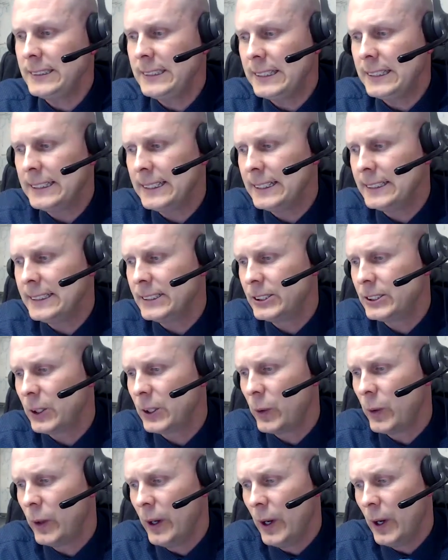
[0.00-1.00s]
And
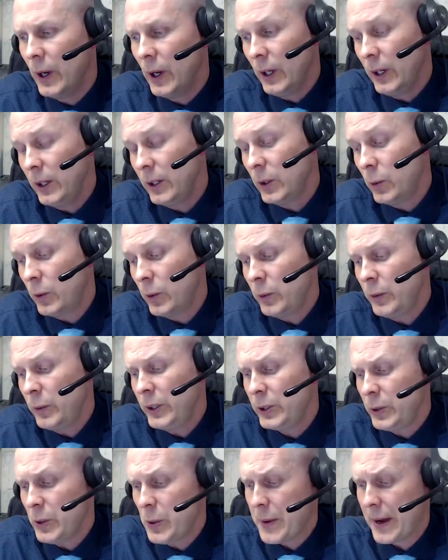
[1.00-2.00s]
so, what do we
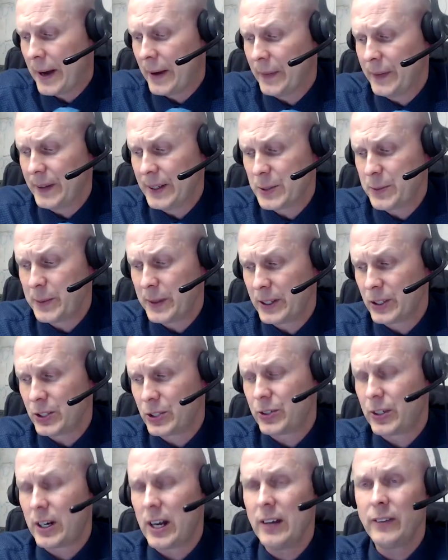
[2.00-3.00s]
do about this? Because
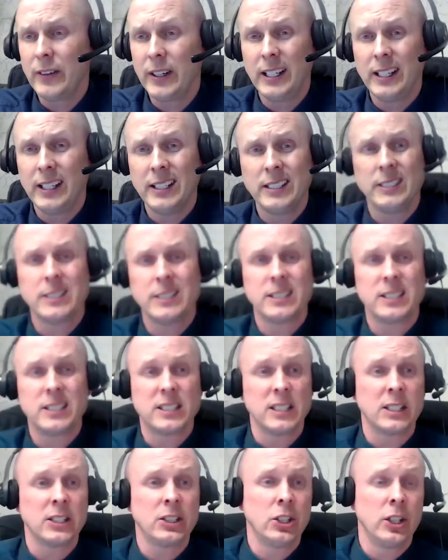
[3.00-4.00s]
driving is
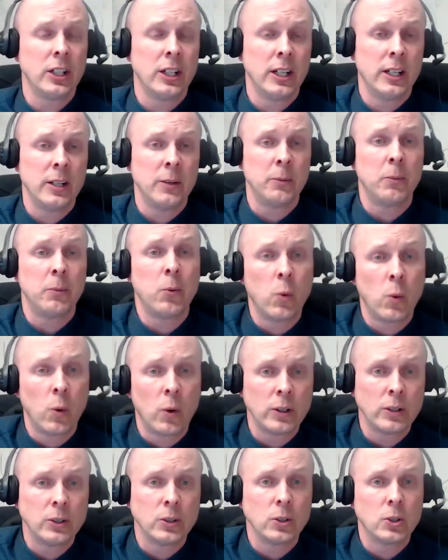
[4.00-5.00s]
such an
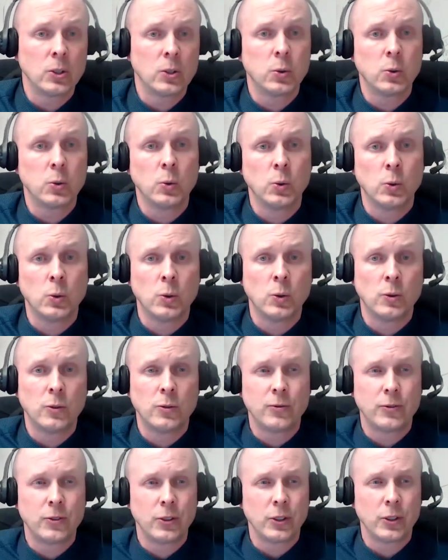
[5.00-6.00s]
important tool
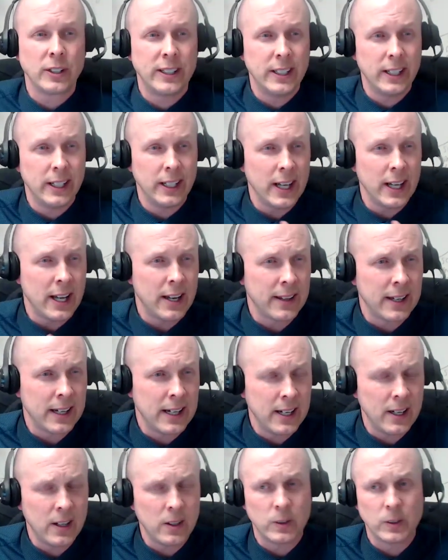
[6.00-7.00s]
for getting out of the
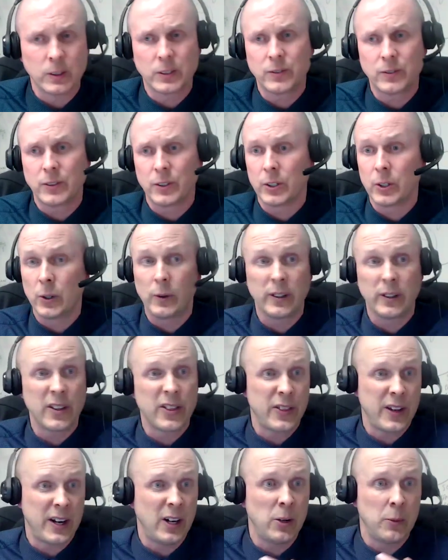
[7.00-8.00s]
house, for going to
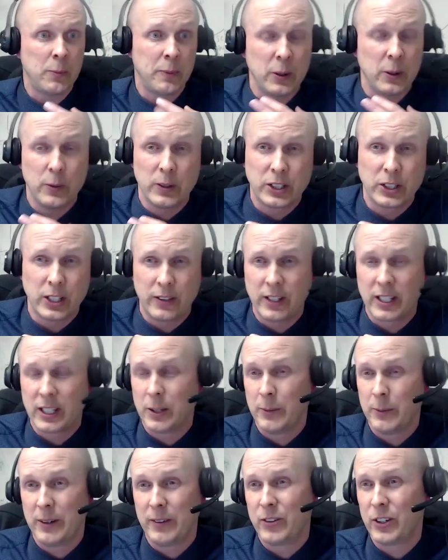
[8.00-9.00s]
therapy, which I
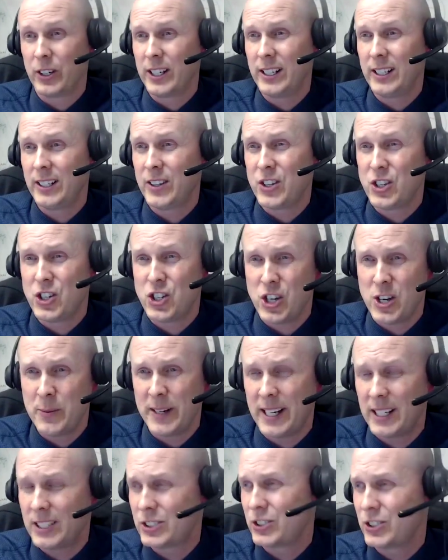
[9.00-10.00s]
recommend, for getting to the gym
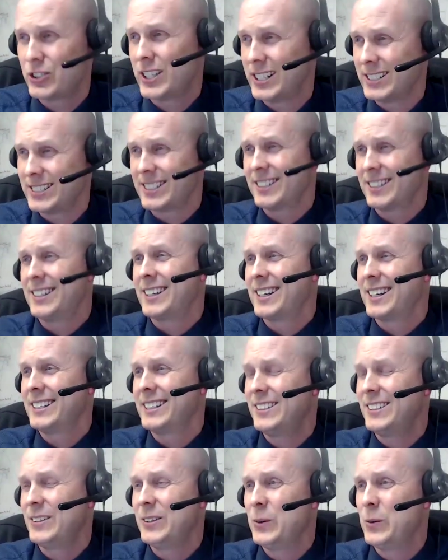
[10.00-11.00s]
and exercising like I
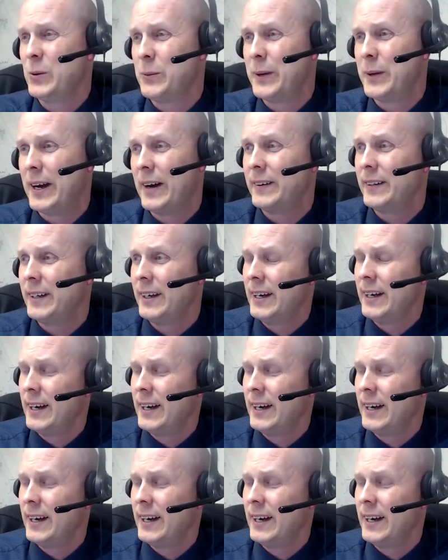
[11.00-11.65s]
tell you about.